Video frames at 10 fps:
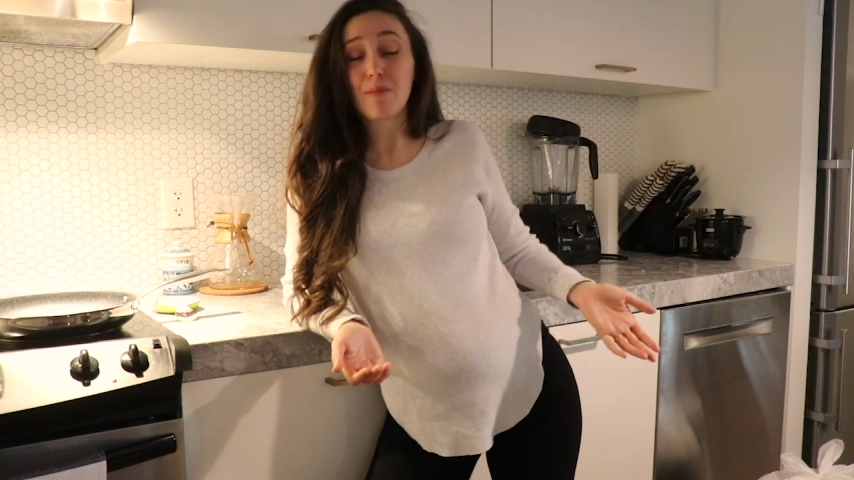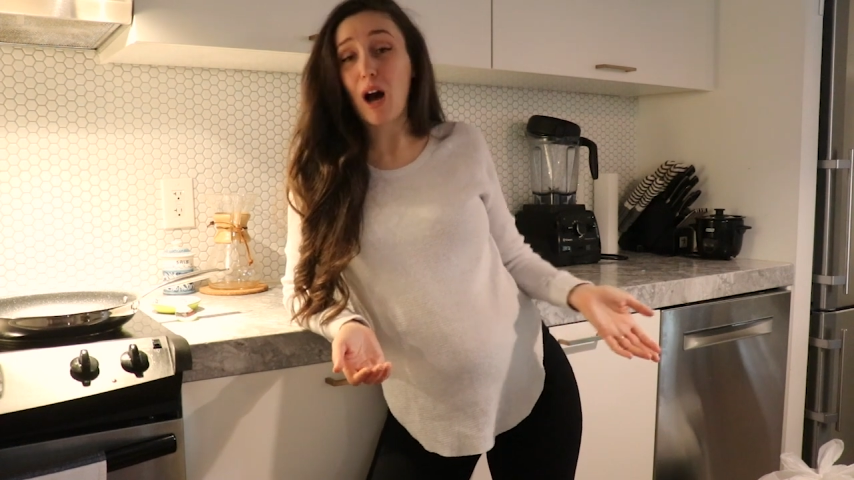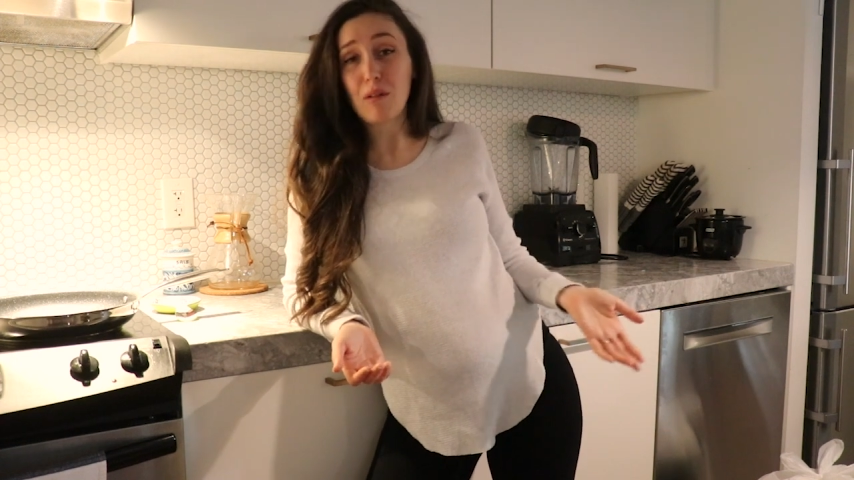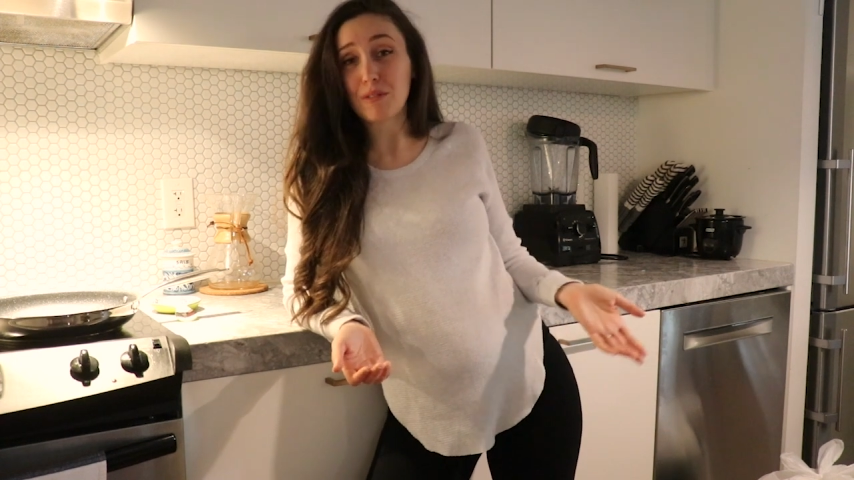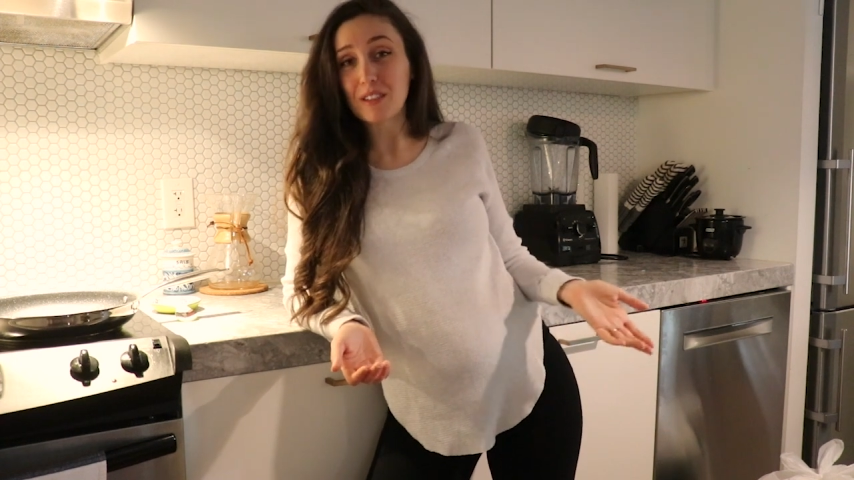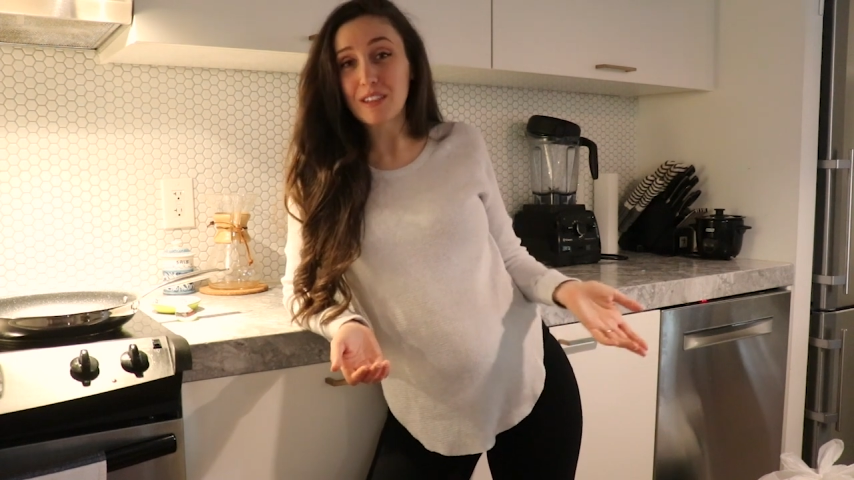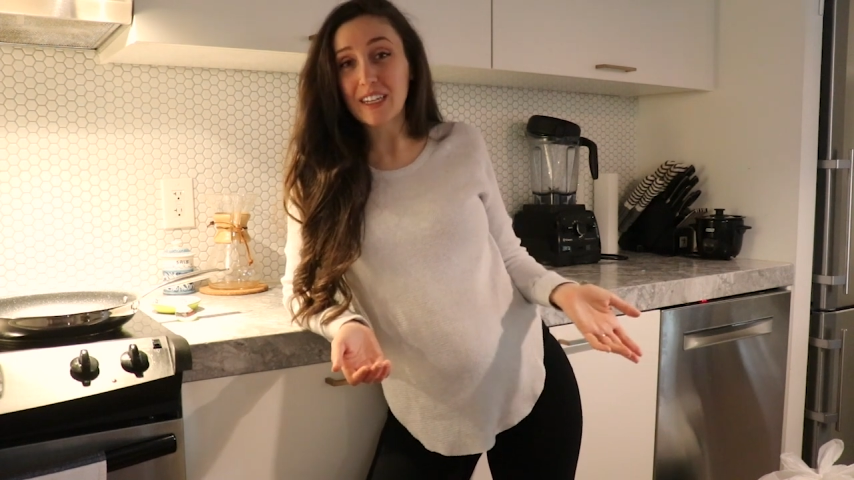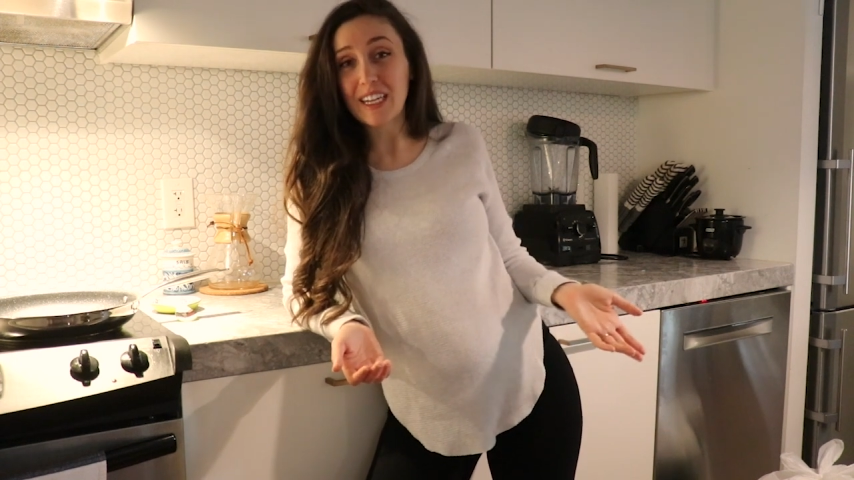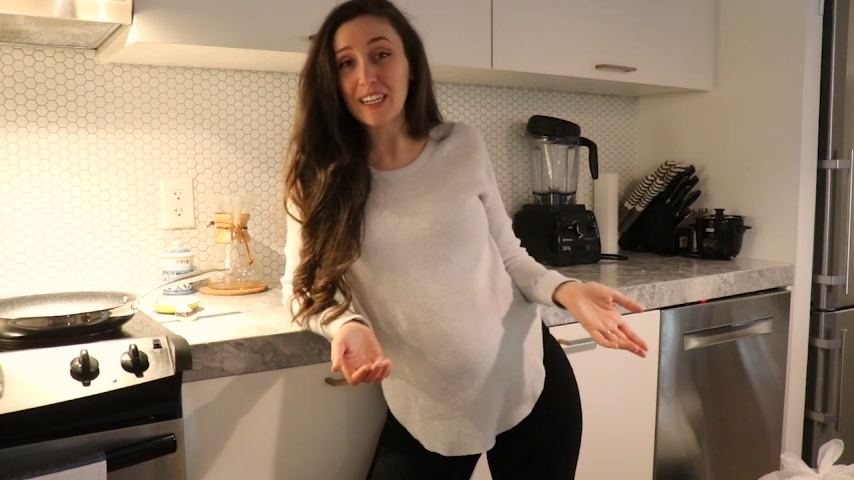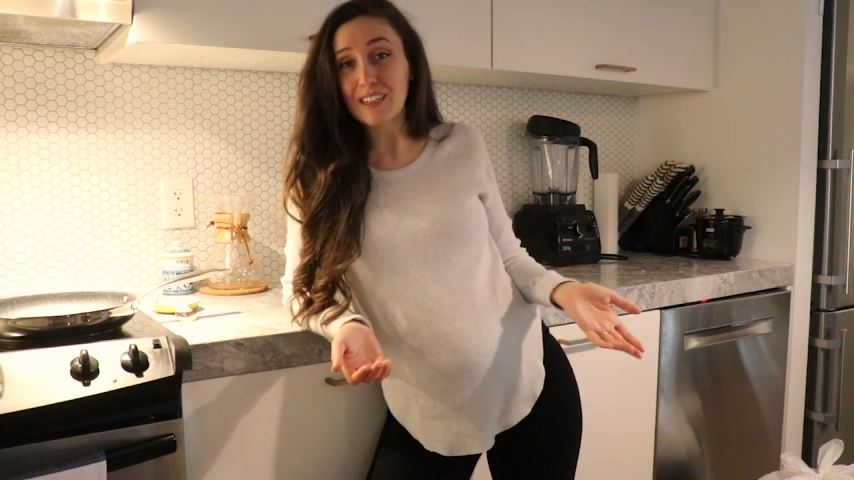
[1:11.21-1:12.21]

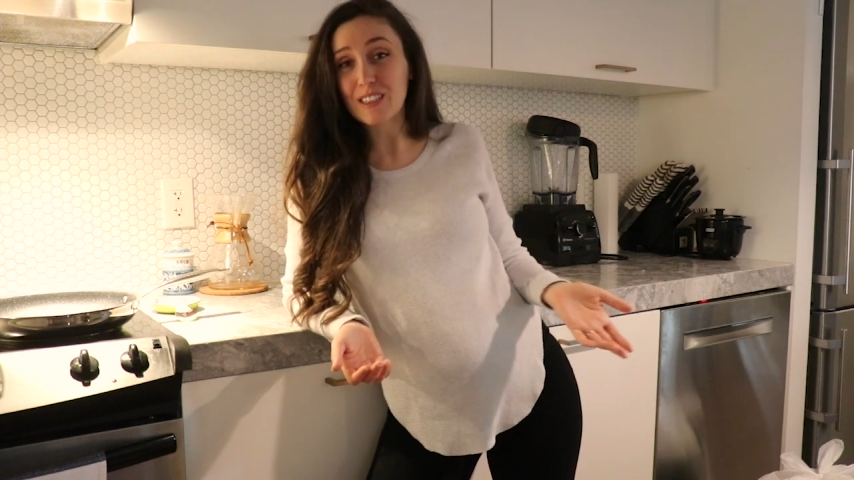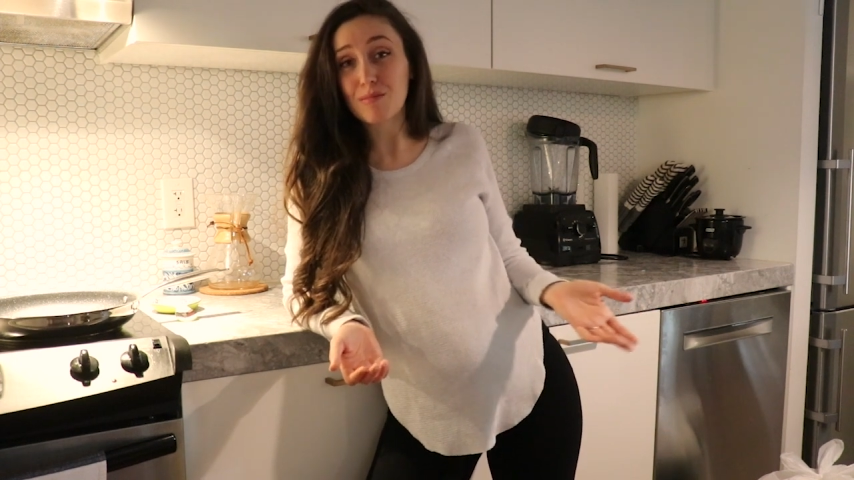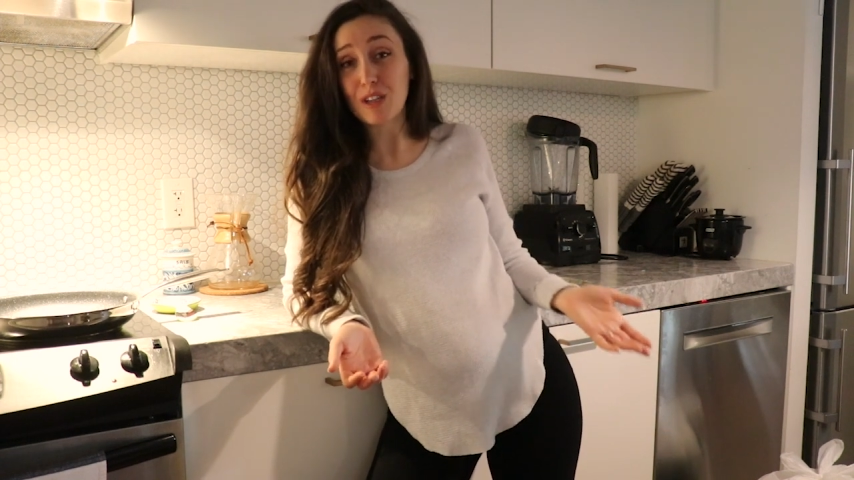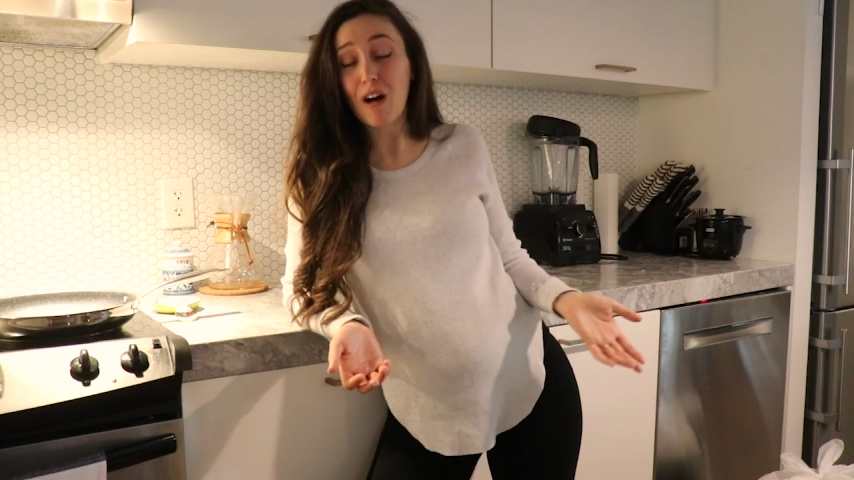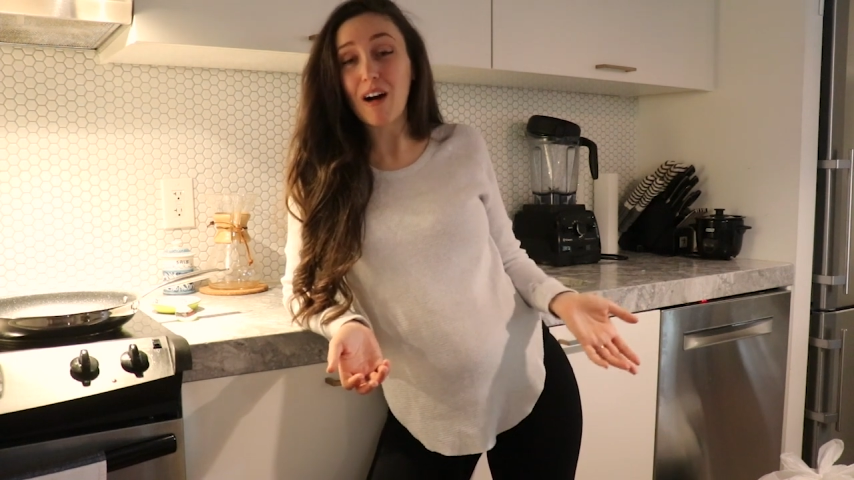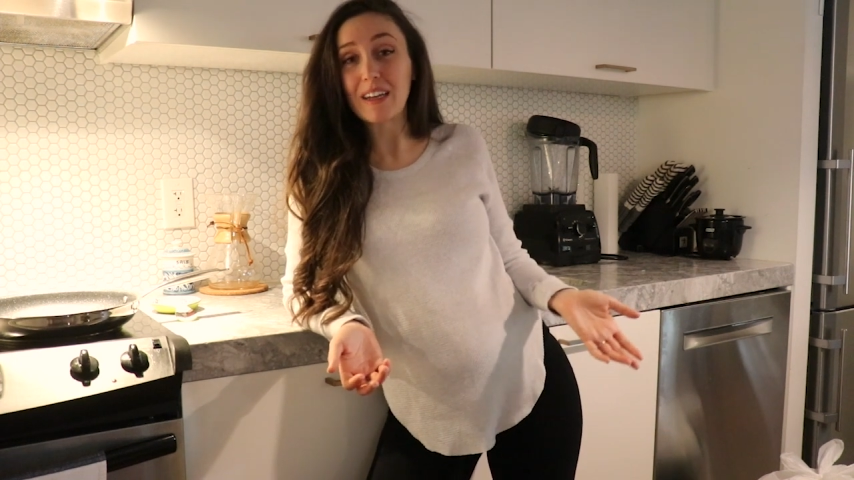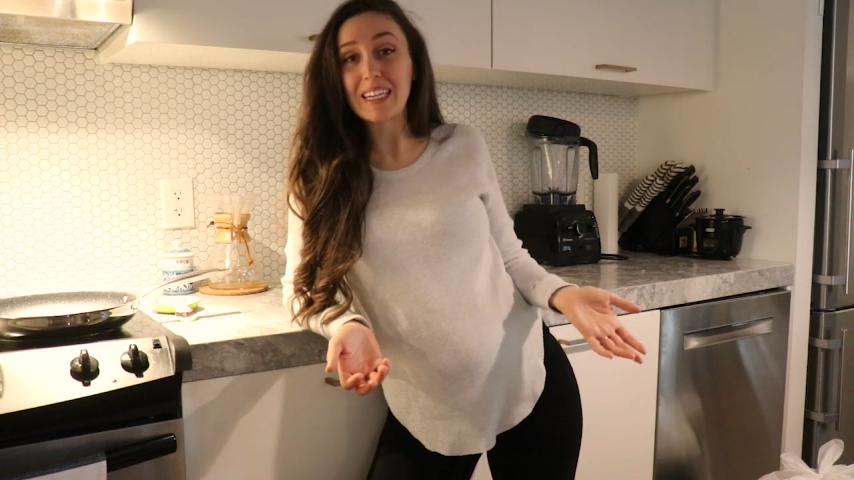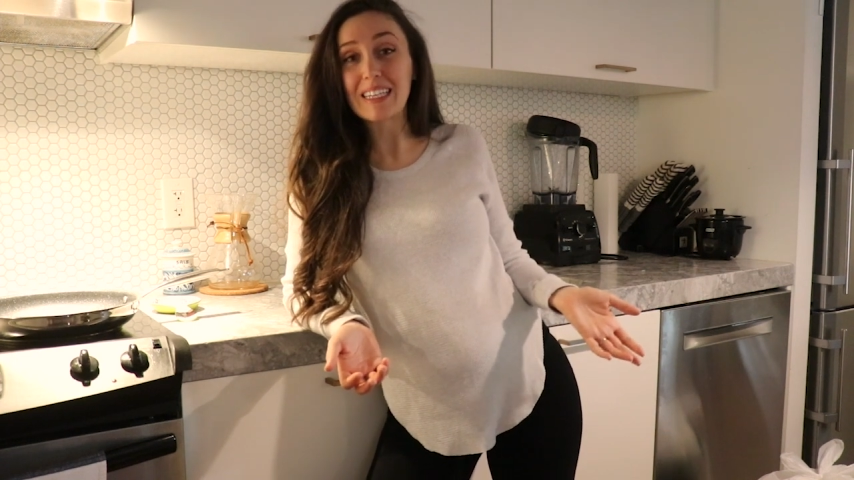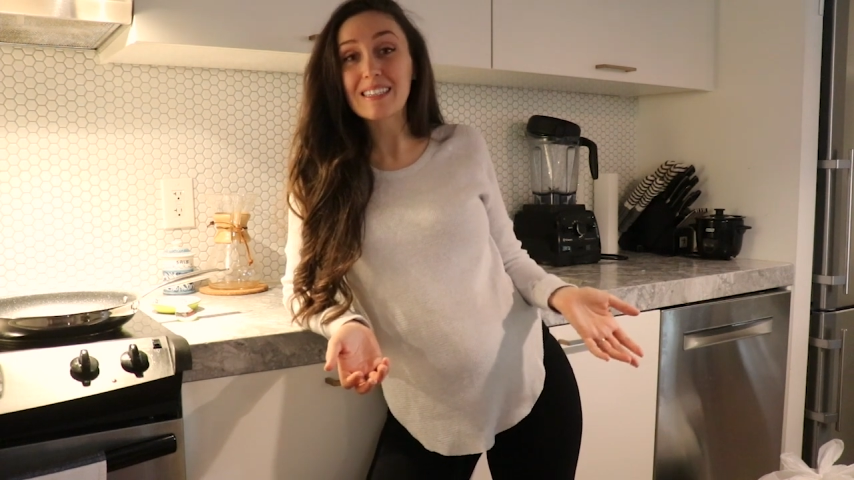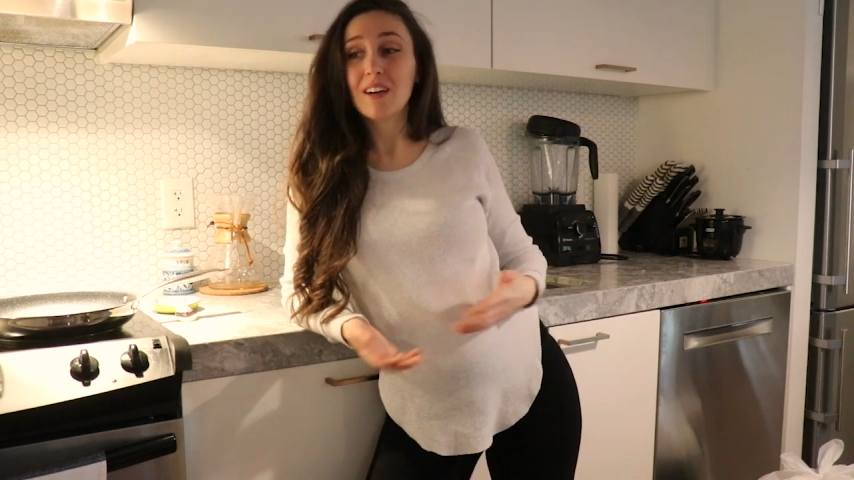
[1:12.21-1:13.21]
popular here, to be
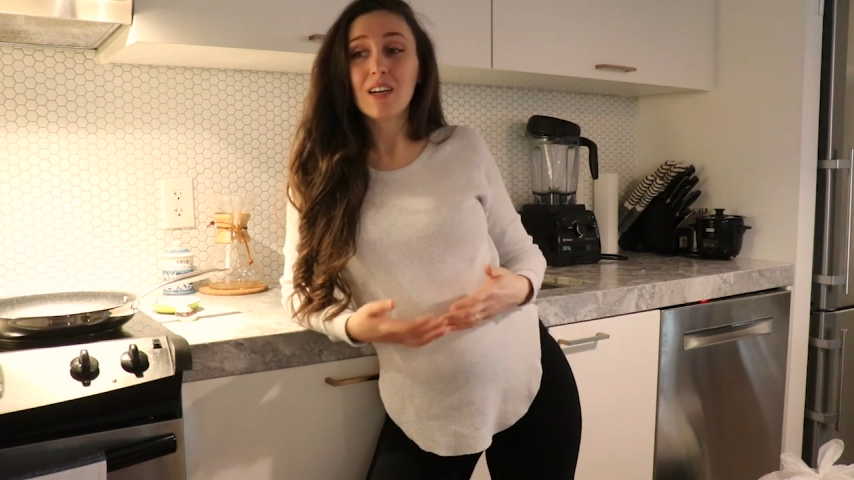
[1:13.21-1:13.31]
honest.